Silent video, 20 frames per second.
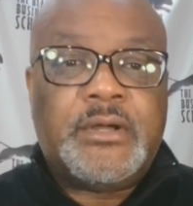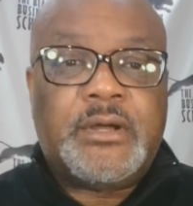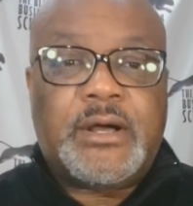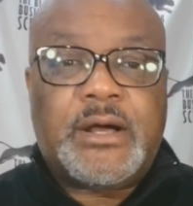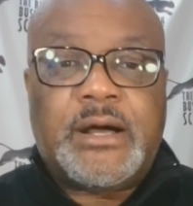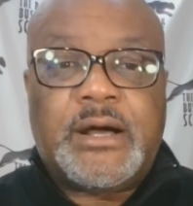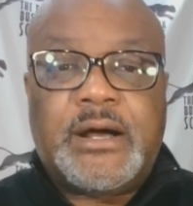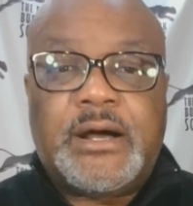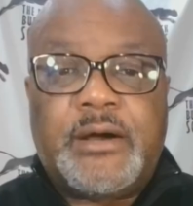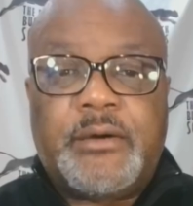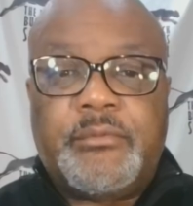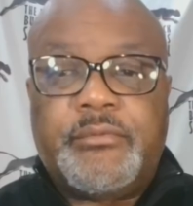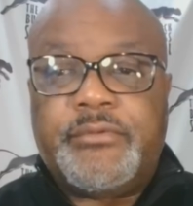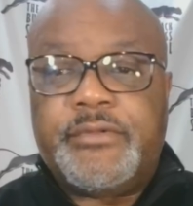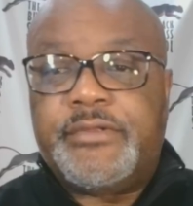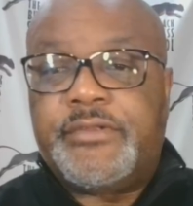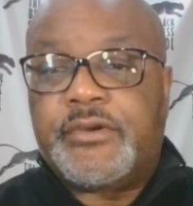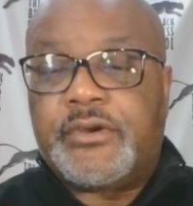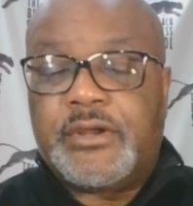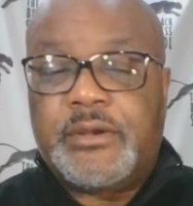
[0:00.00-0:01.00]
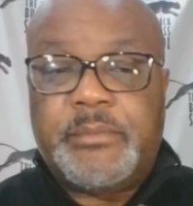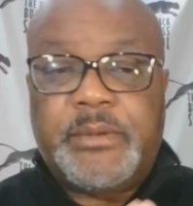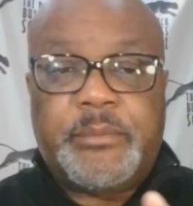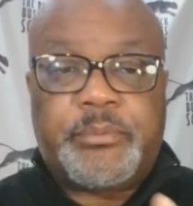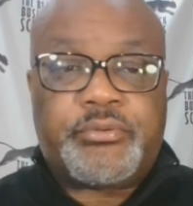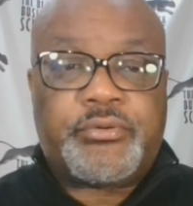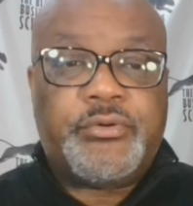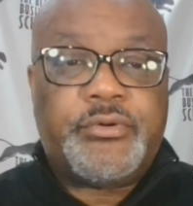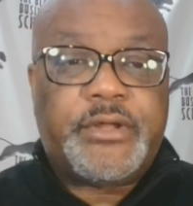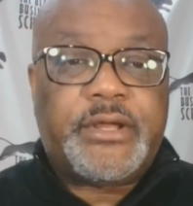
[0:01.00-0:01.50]
Uh, they're going to be
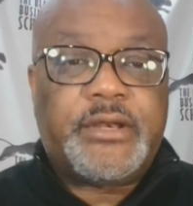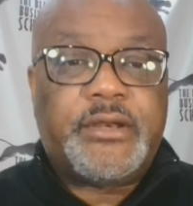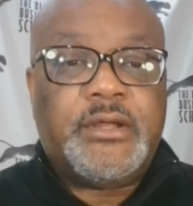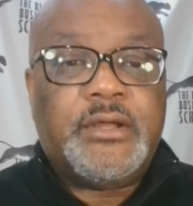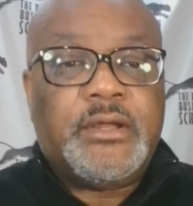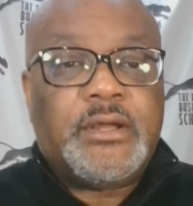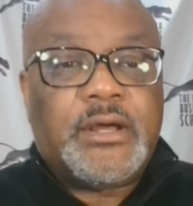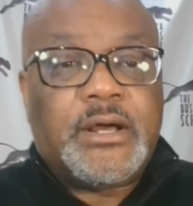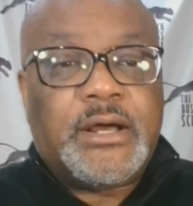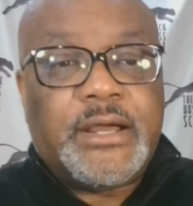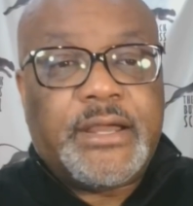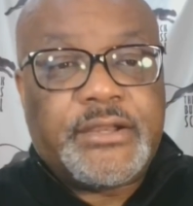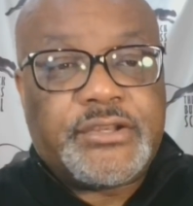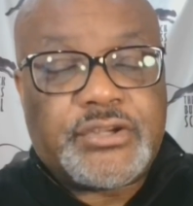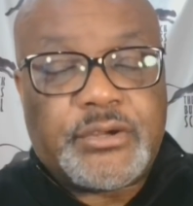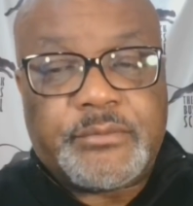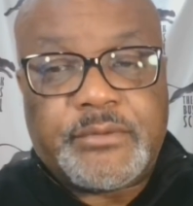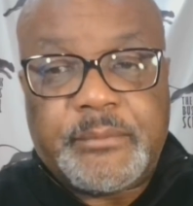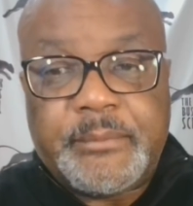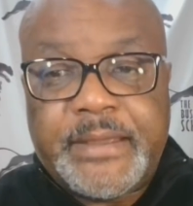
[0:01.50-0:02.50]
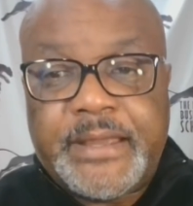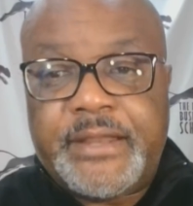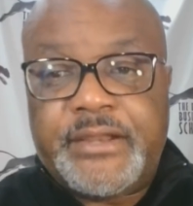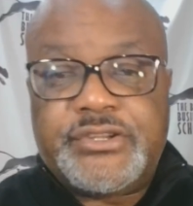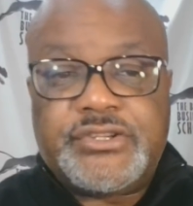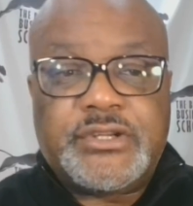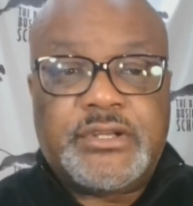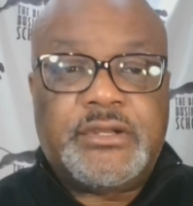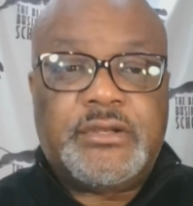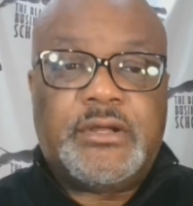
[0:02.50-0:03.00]
prudent uh, in terms of
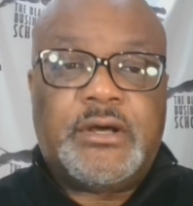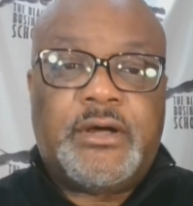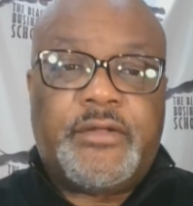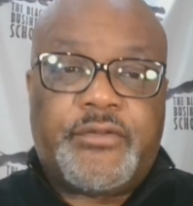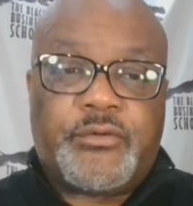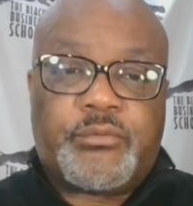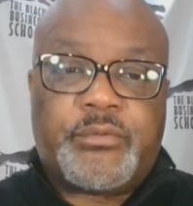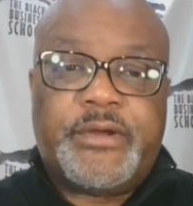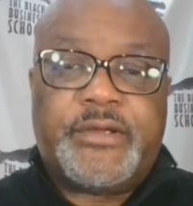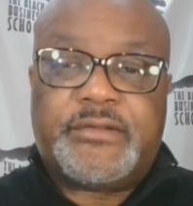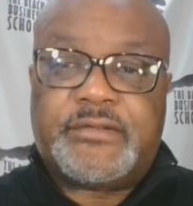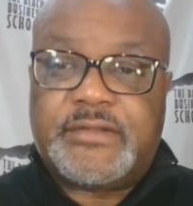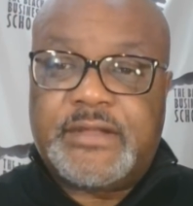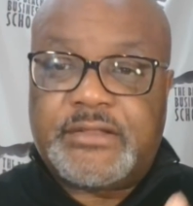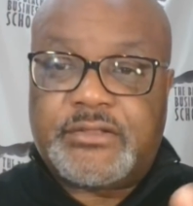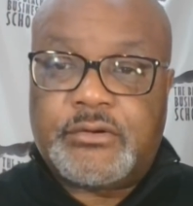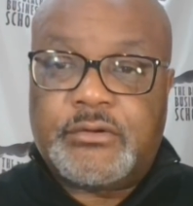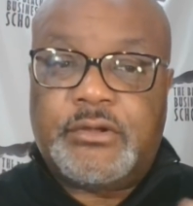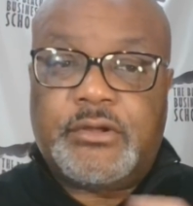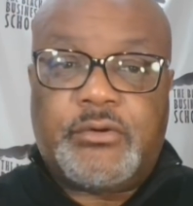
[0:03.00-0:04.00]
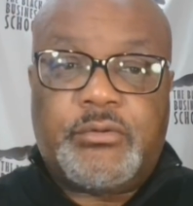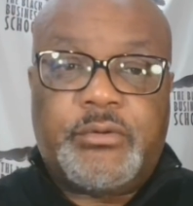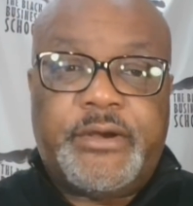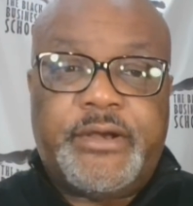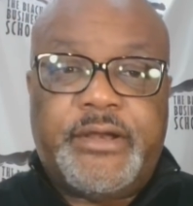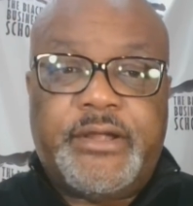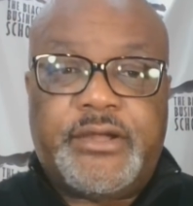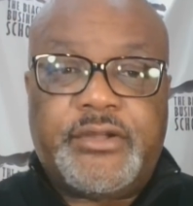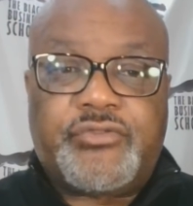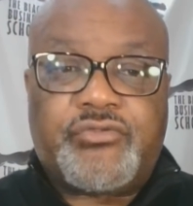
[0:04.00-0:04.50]
managing uh, the risk that their
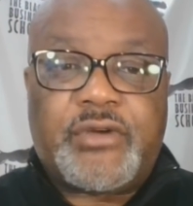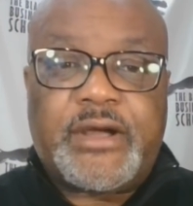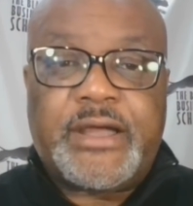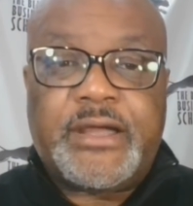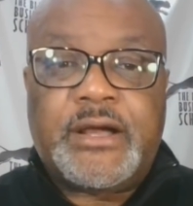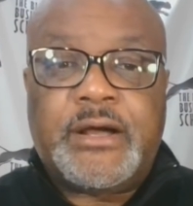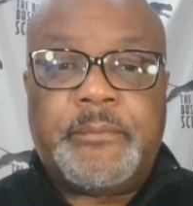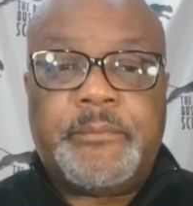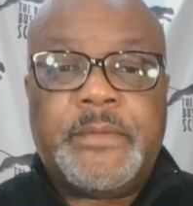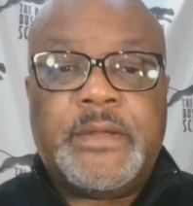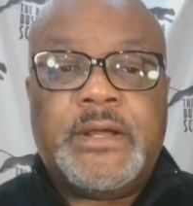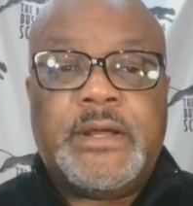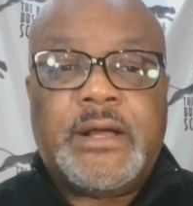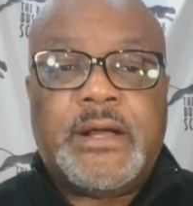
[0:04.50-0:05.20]
liquidity could dry up.